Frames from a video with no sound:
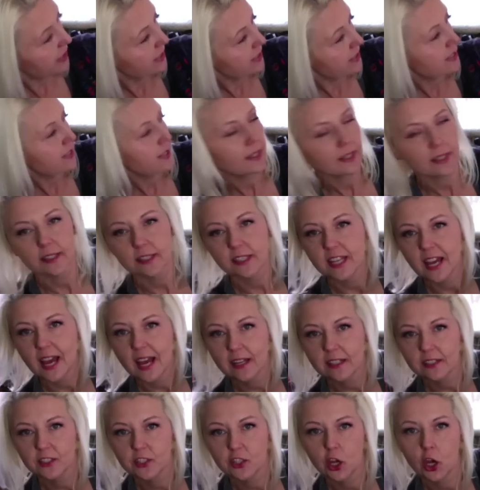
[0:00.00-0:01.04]
and
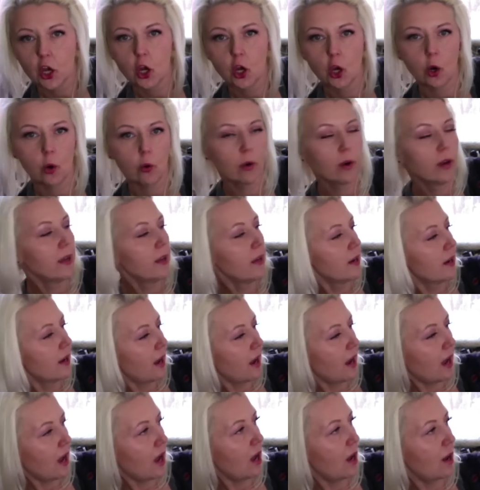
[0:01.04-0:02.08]
tic-tac-toe.
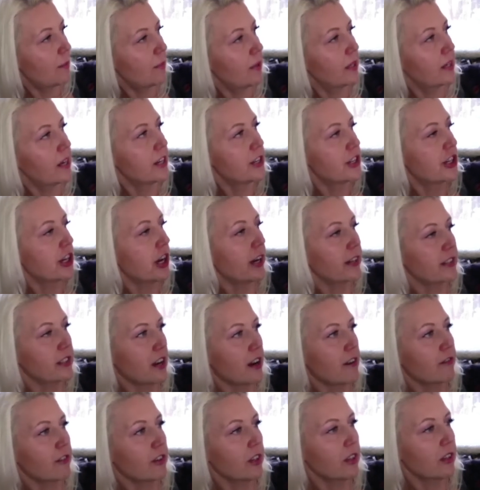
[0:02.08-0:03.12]
And I checked
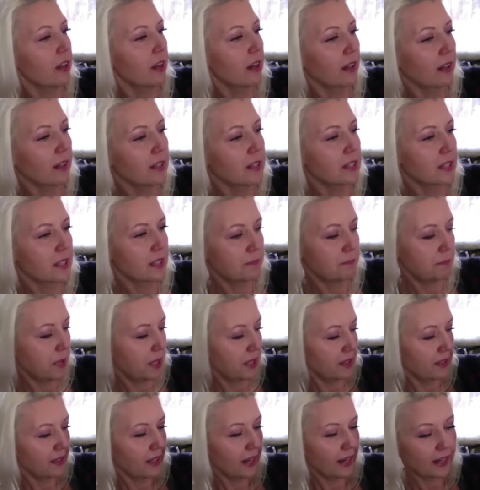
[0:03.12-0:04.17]
everything. It's
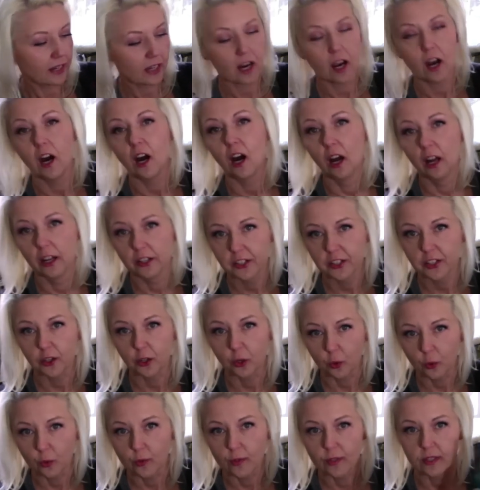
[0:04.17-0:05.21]
been like
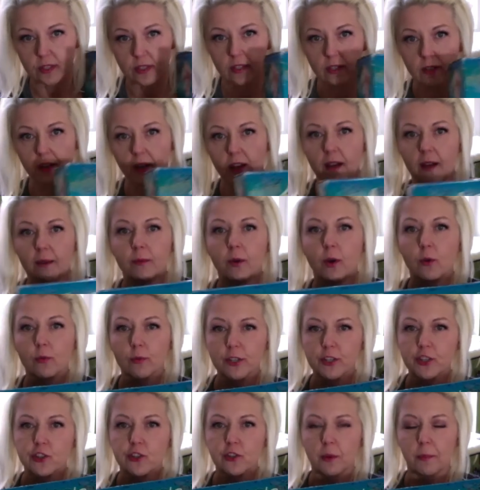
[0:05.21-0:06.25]
unused,
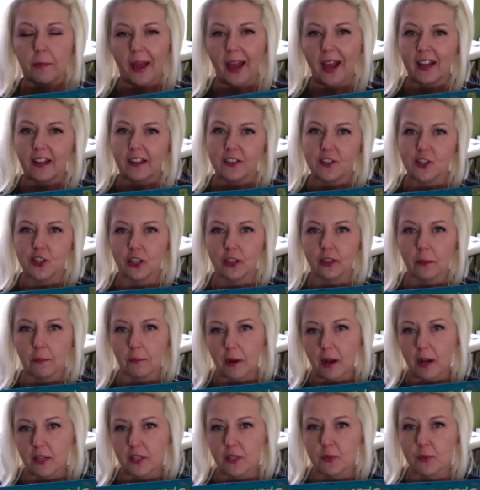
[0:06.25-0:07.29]
original packaging. The
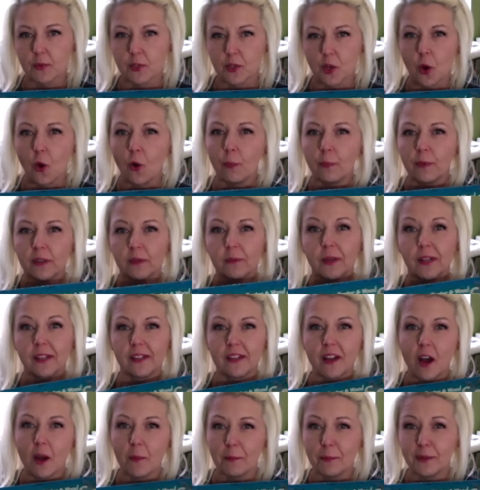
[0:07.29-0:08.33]
box was open, but
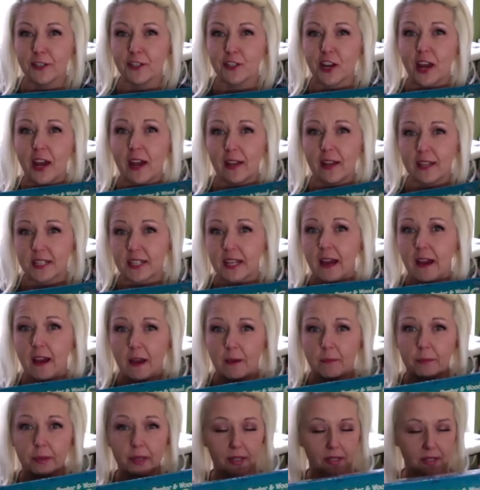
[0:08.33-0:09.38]
not much has
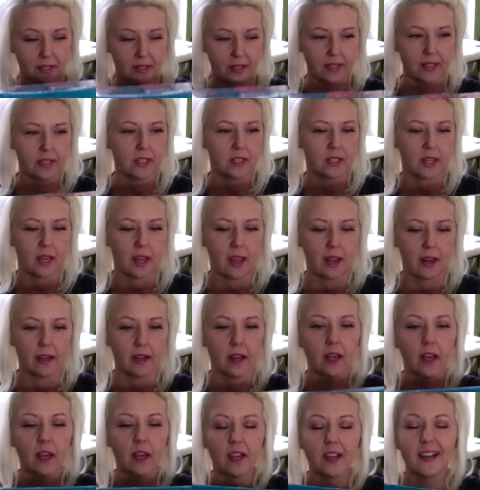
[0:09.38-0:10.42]
happened since then.
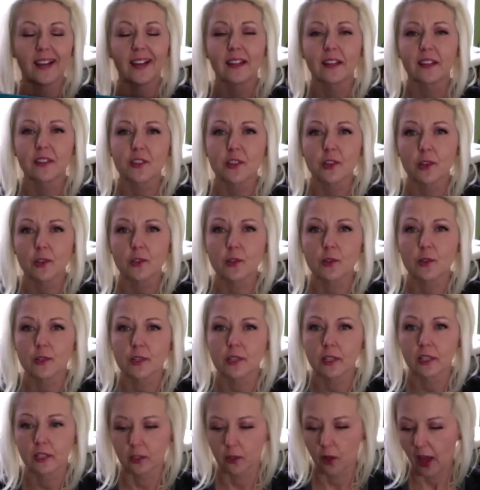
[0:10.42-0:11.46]
And this also is
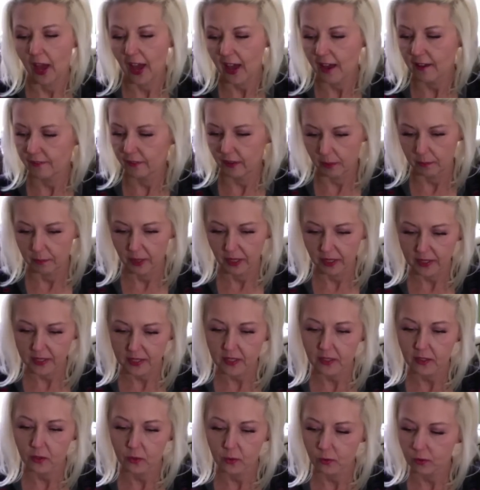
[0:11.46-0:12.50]
a little heavy, but it's
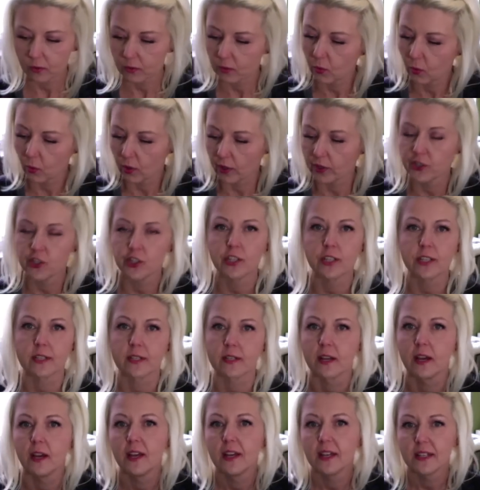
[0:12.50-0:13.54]
a gorgeous
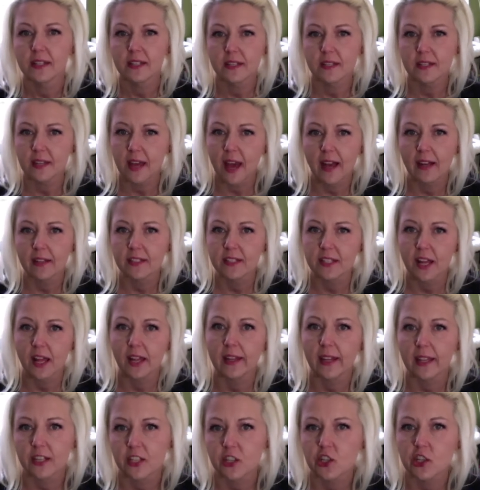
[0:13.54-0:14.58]
set. It's not
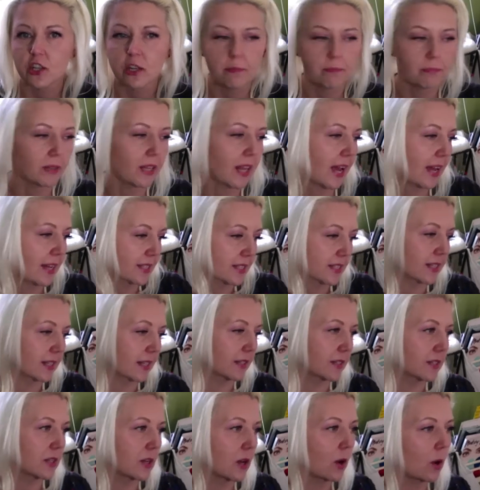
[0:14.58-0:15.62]
like cheap plastic.
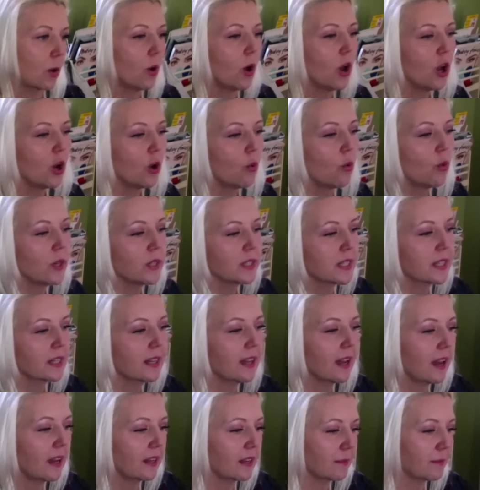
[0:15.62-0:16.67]
So once
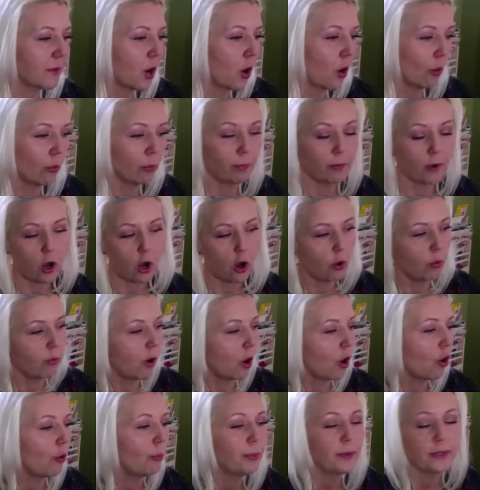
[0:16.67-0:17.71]
again, I'm
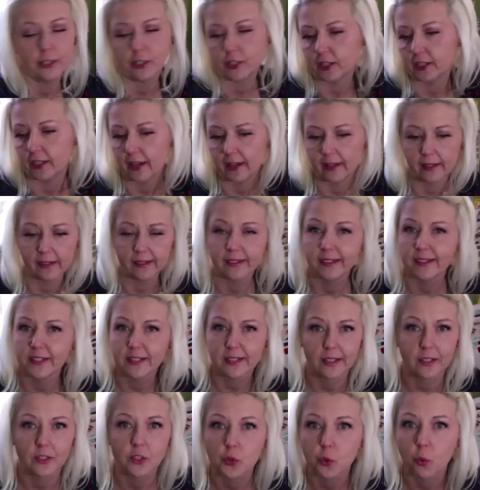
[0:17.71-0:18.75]
hoping to get at least
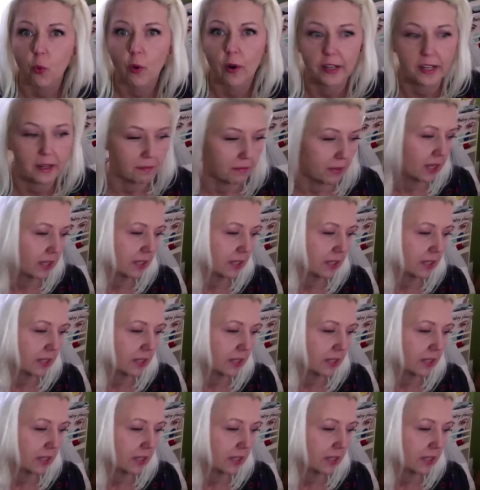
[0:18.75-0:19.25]
like $20